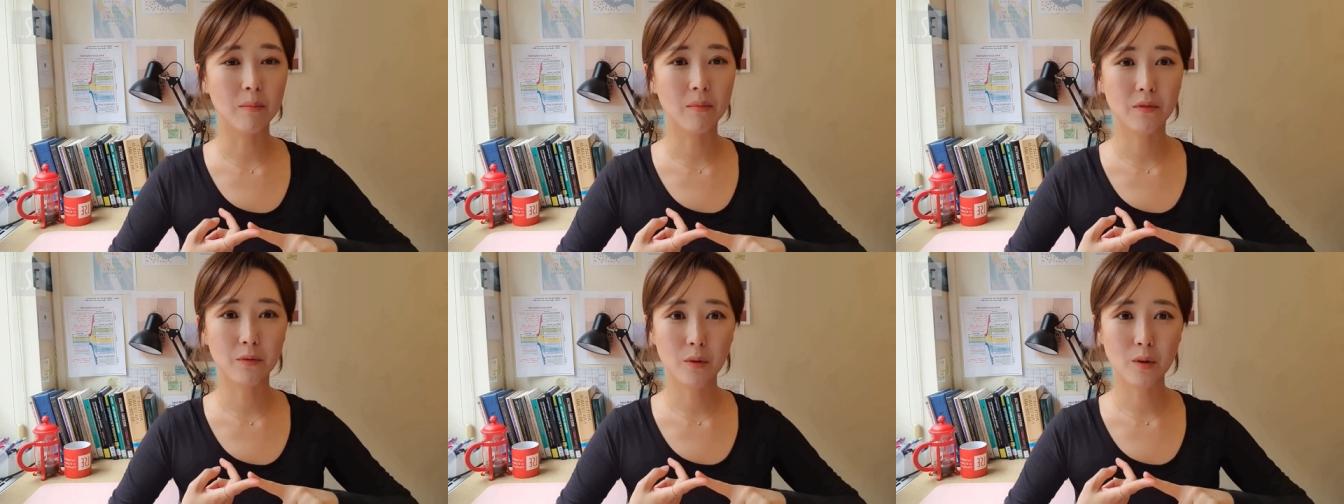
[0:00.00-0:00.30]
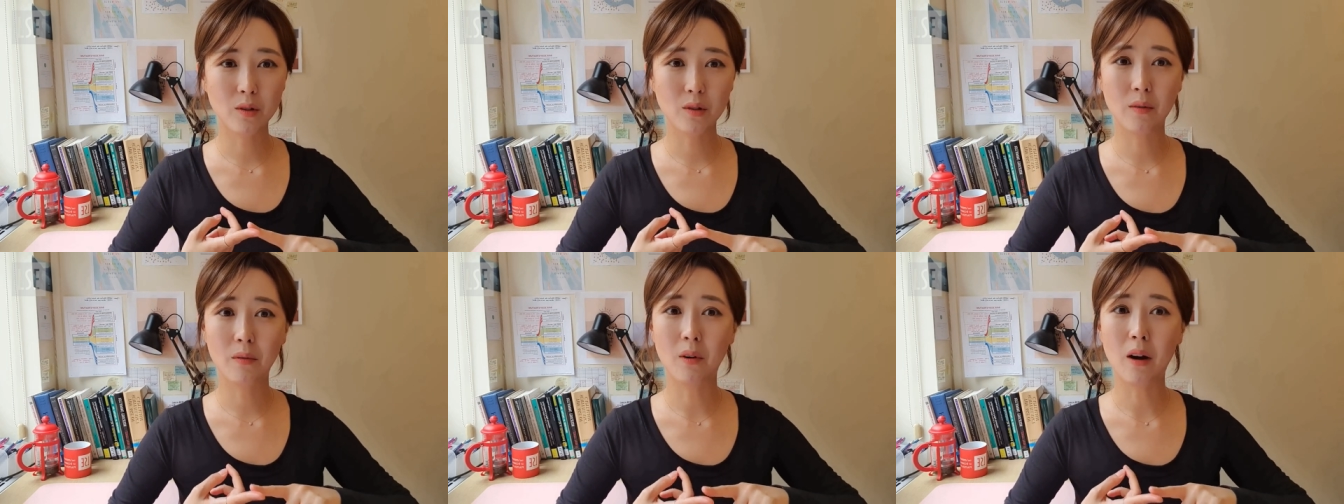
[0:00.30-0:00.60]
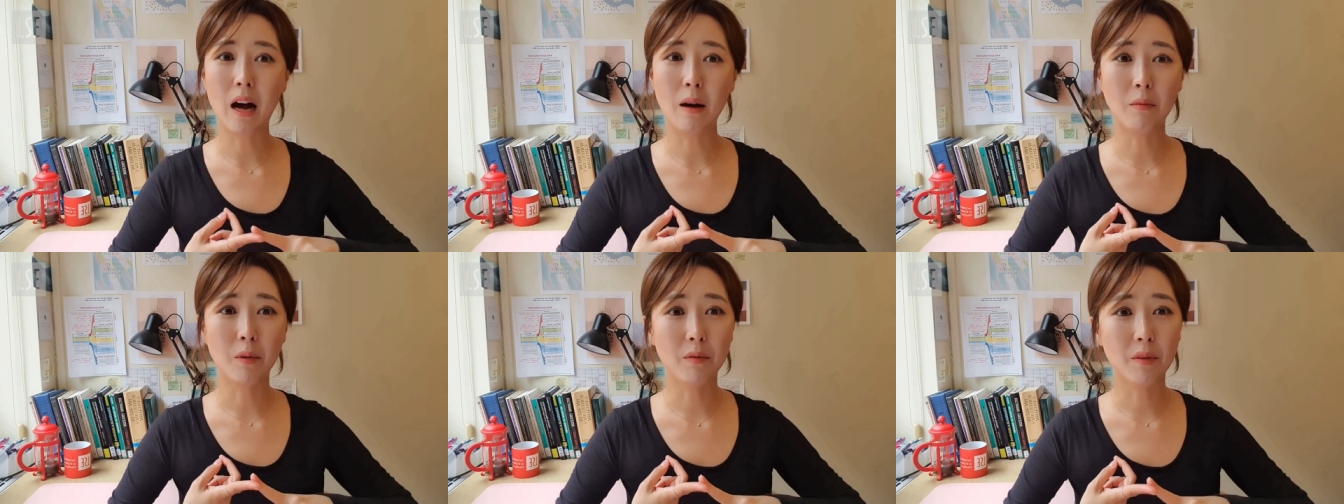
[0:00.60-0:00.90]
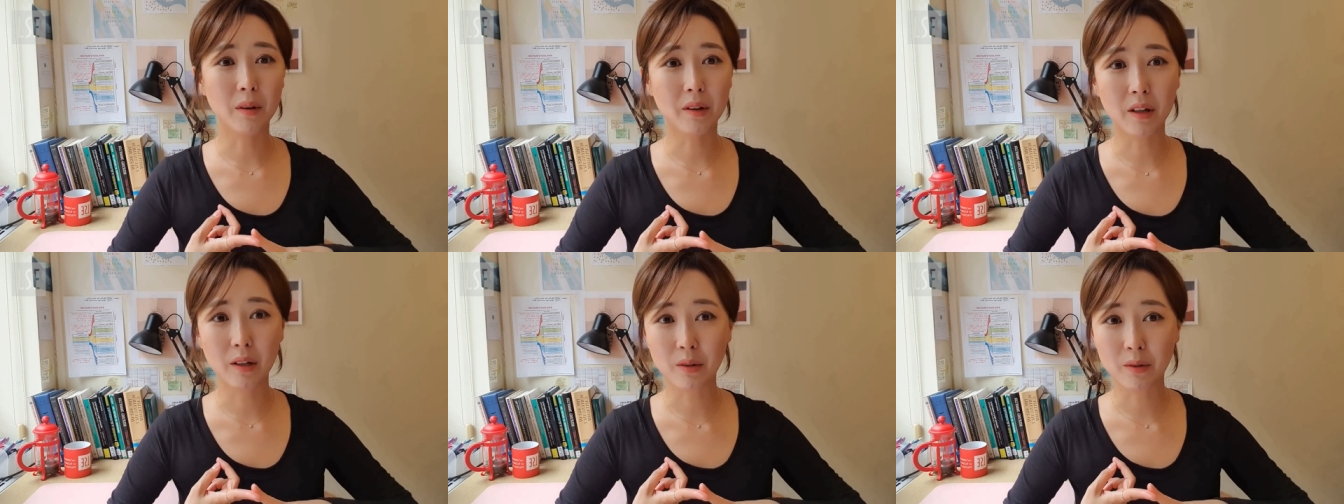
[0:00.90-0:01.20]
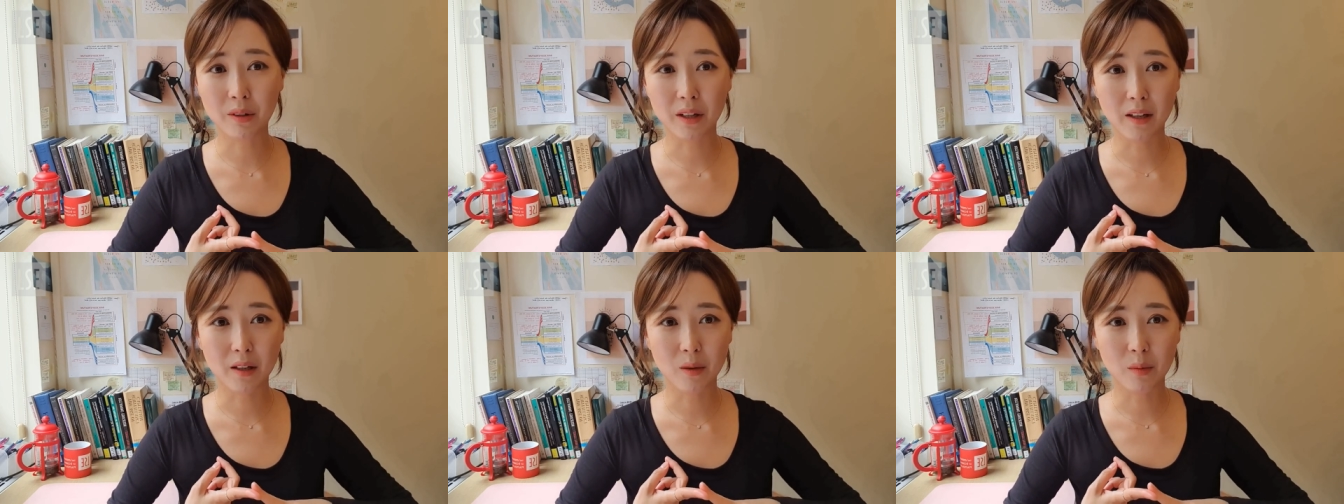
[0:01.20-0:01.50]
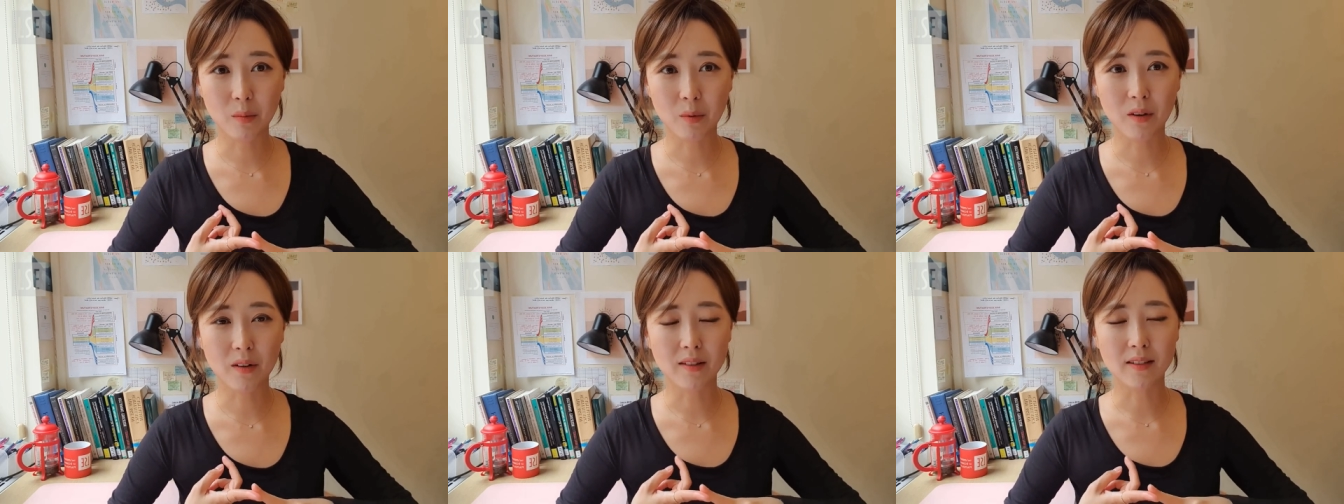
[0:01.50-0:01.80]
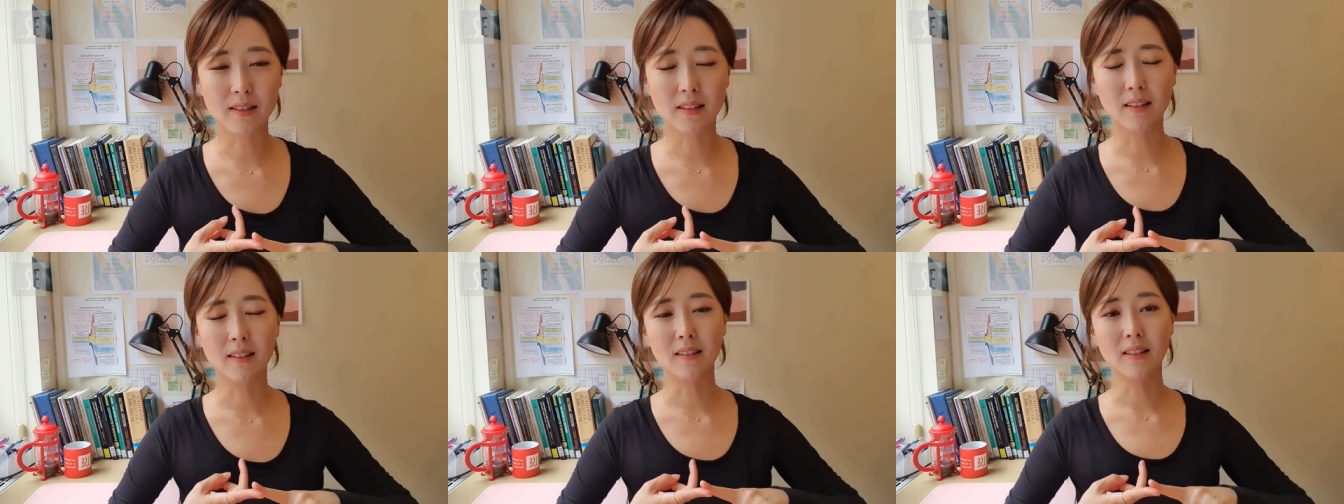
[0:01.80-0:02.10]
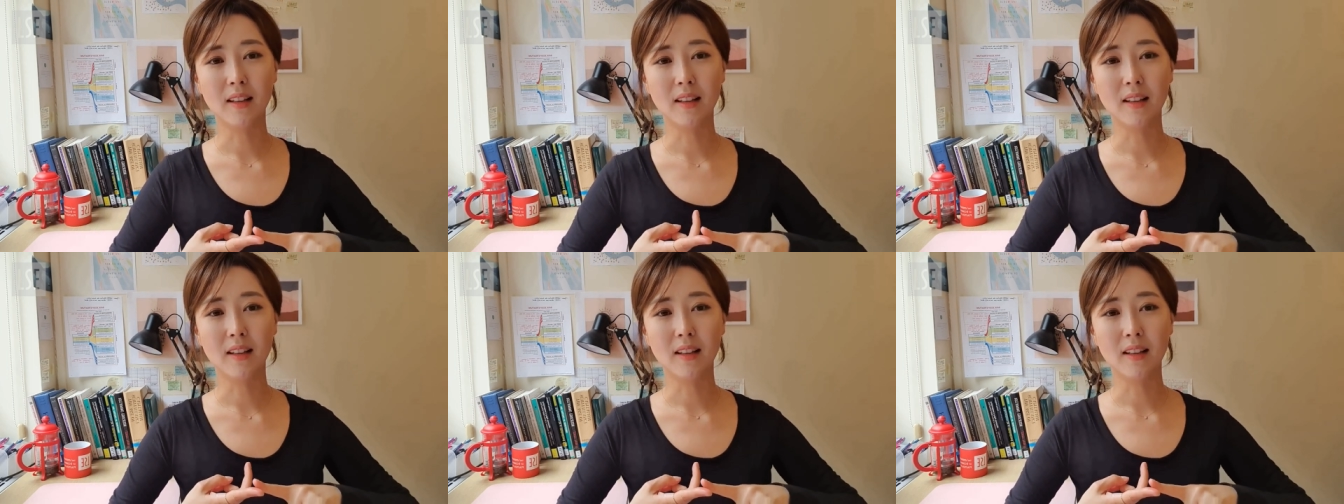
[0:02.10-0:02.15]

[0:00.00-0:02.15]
first of all, I'm a very creative person.